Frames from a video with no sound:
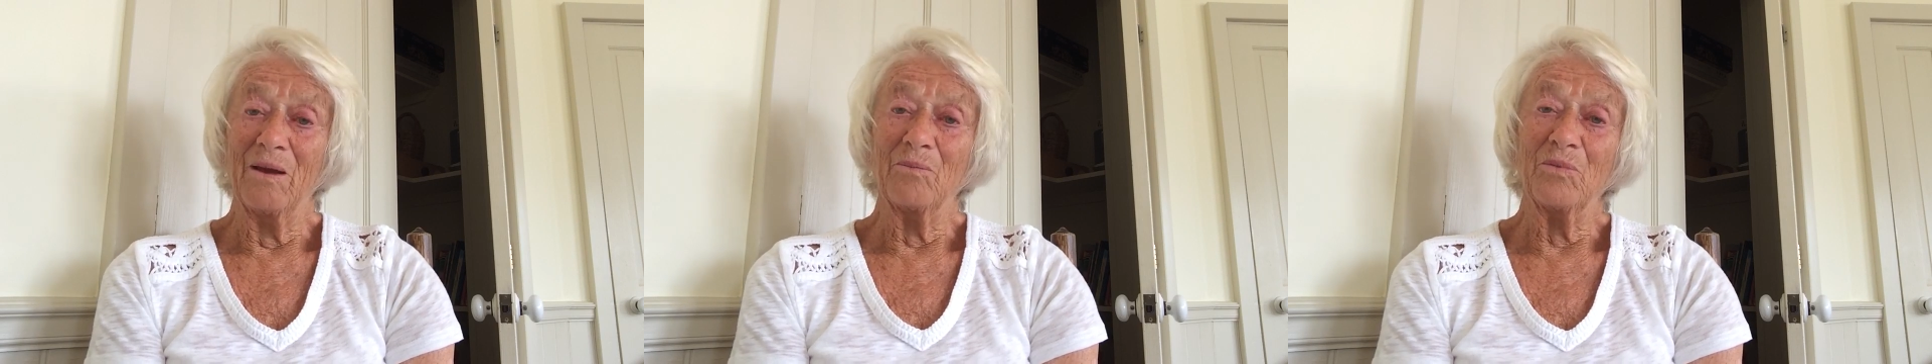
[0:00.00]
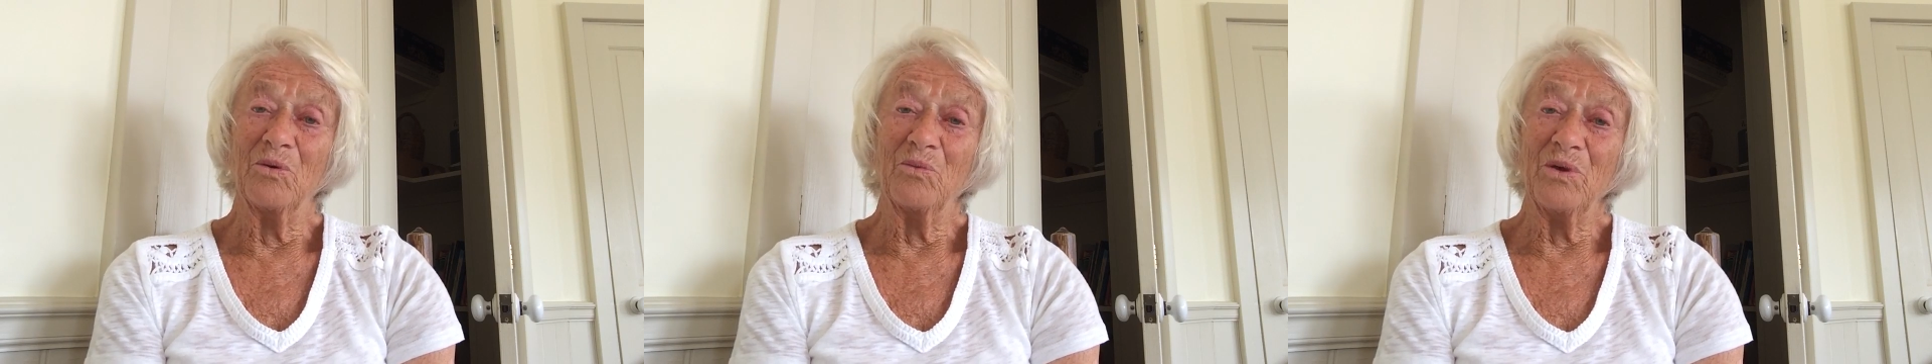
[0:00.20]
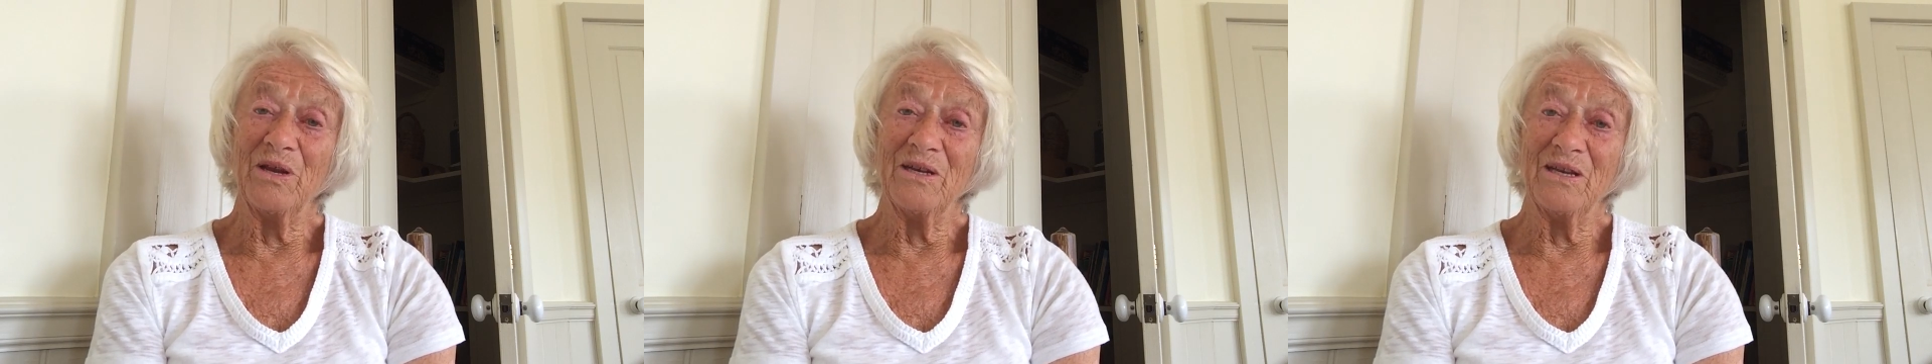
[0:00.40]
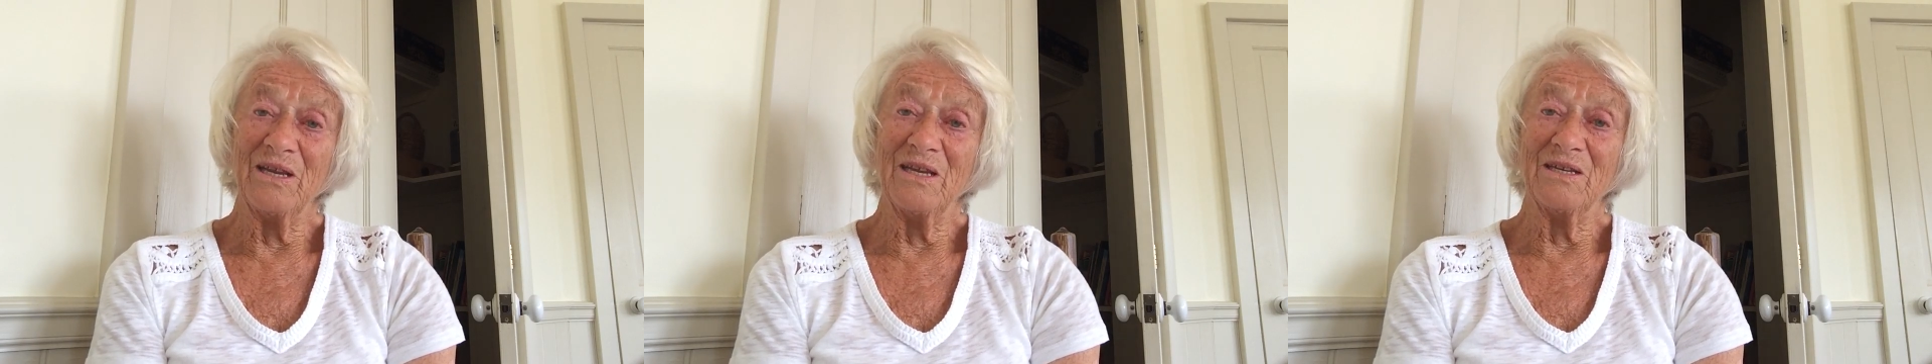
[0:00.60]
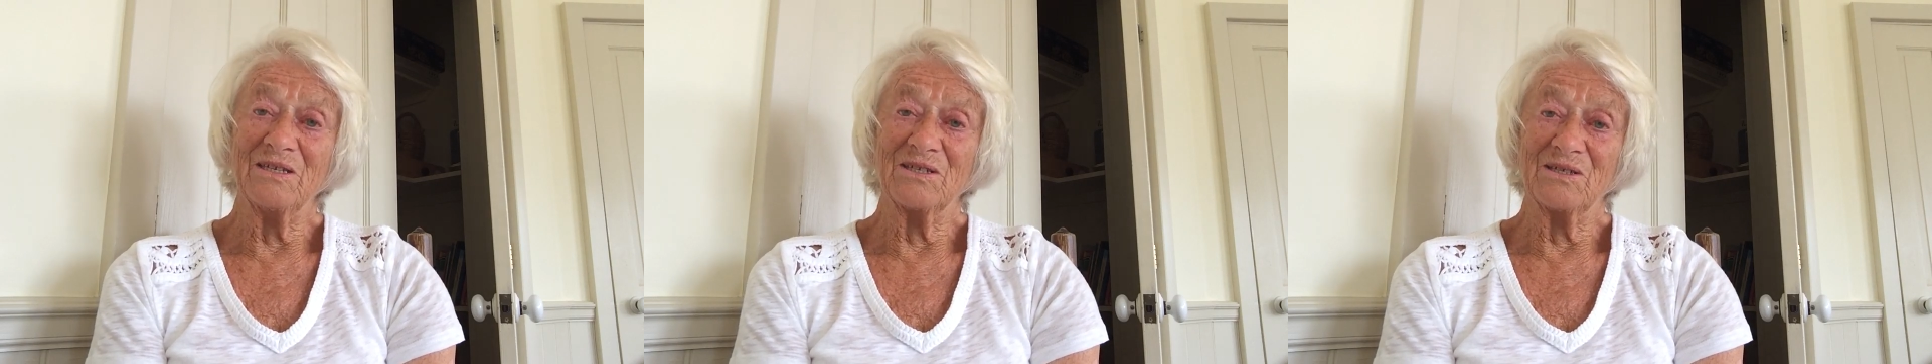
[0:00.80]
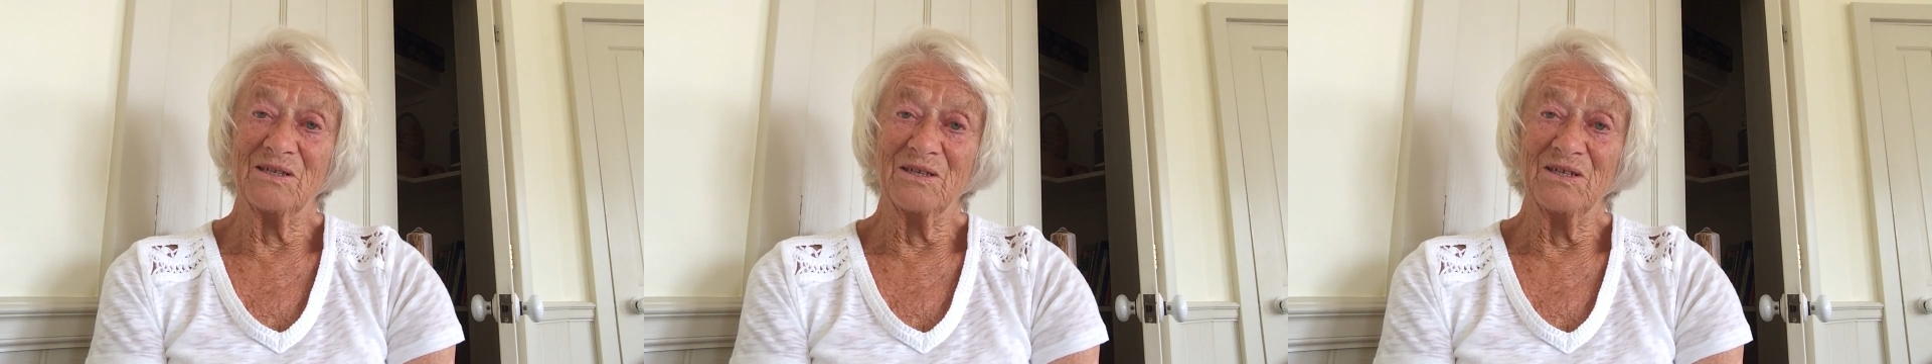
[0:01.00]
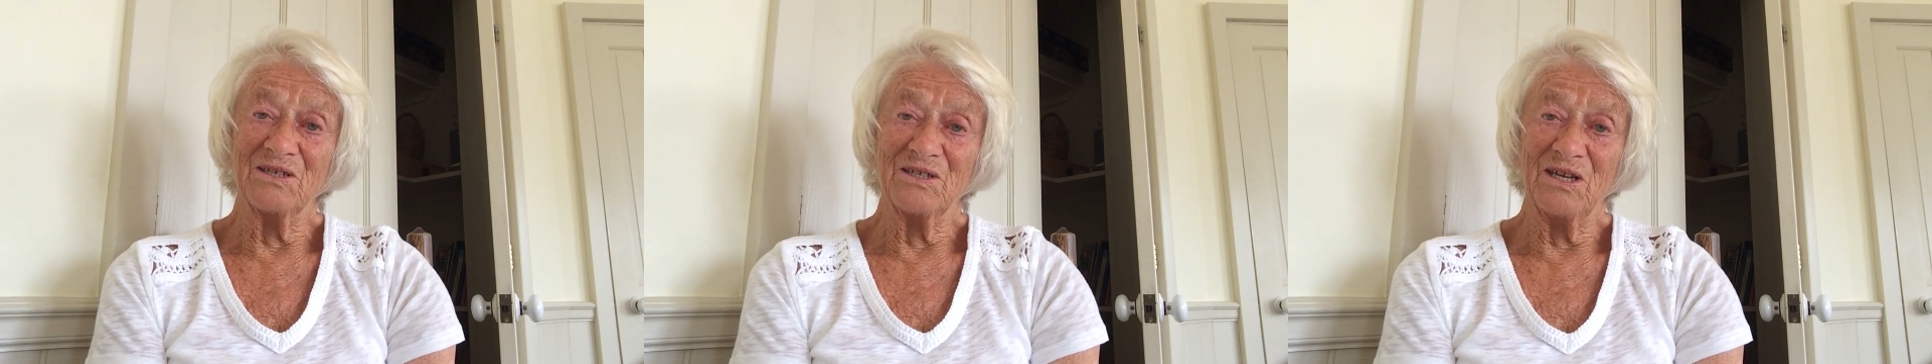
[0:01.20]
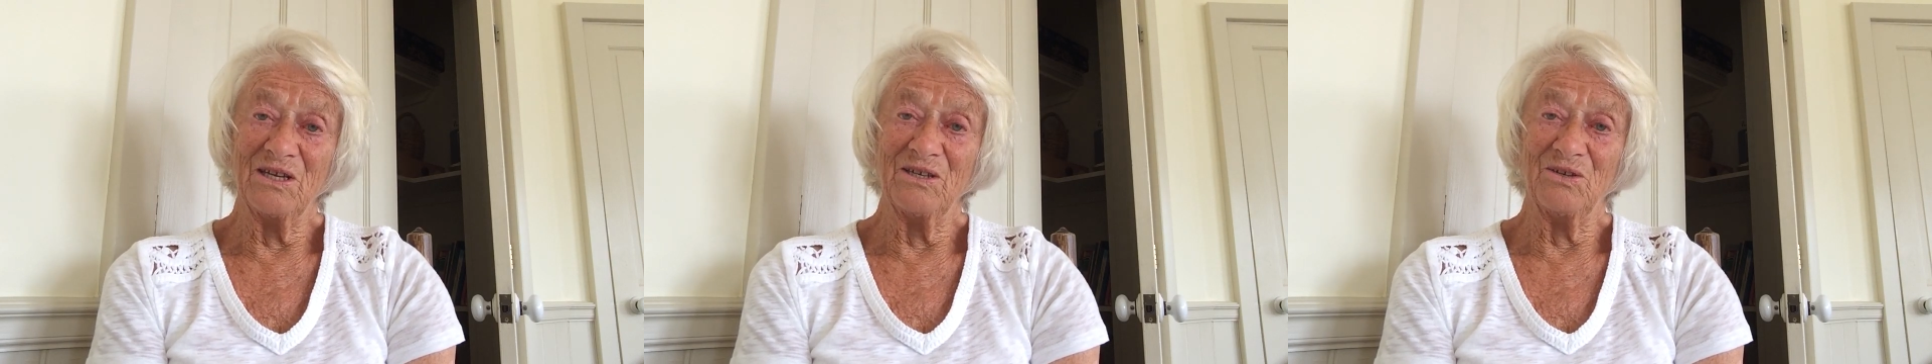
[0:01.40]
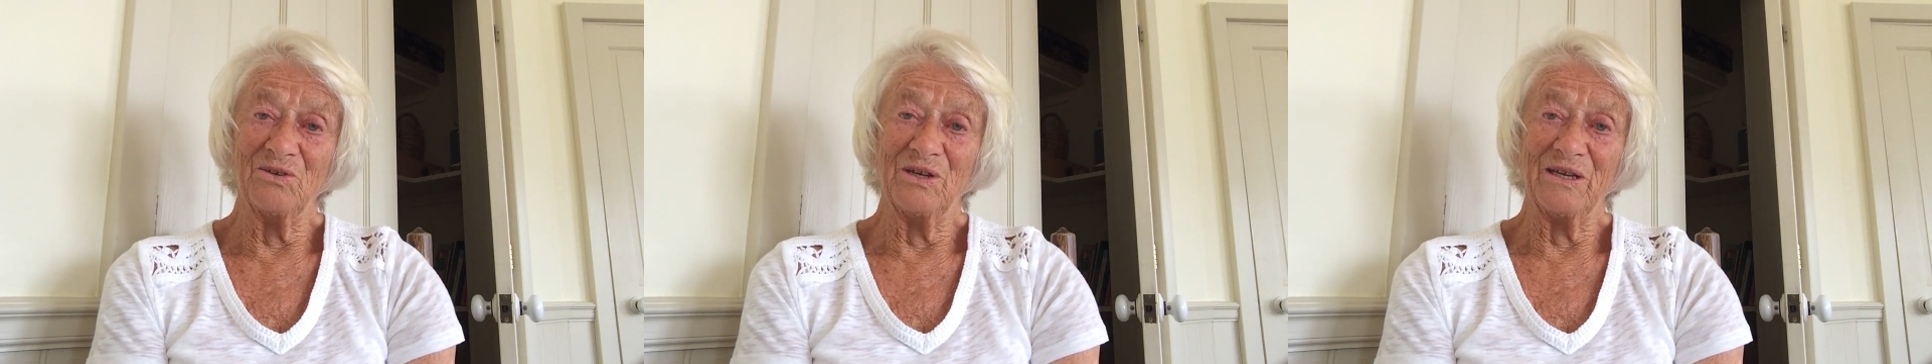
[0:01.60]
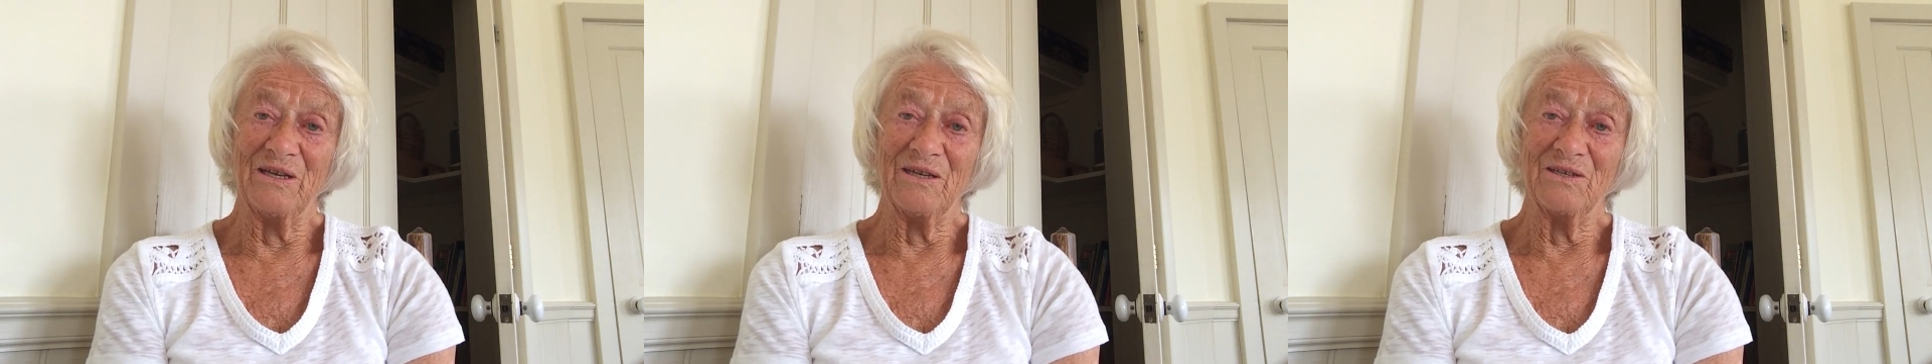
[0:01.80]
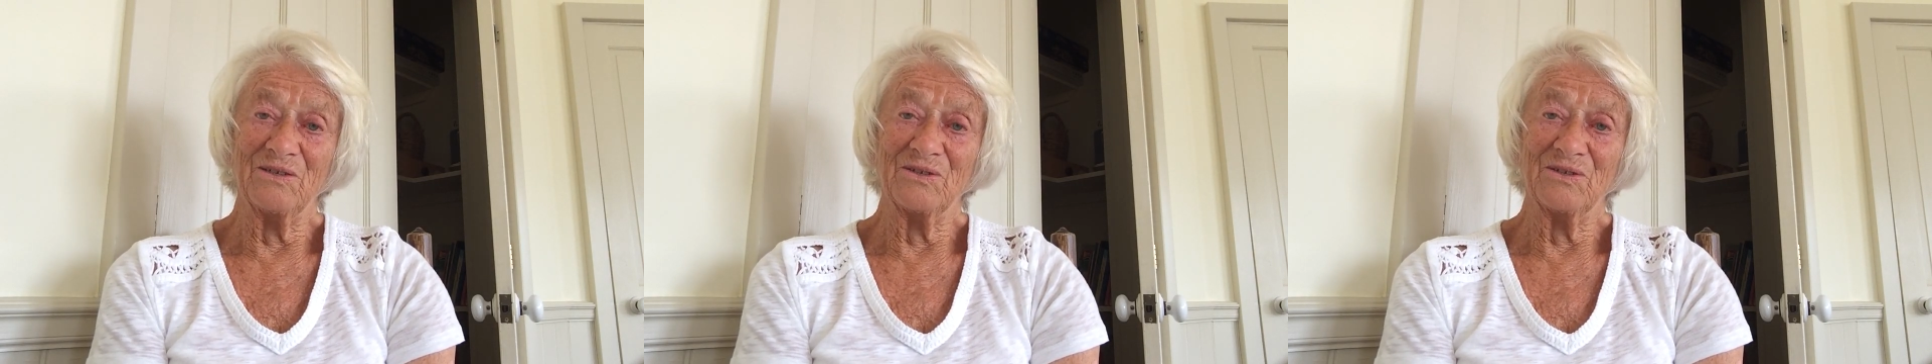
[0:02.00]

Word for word: But we need continually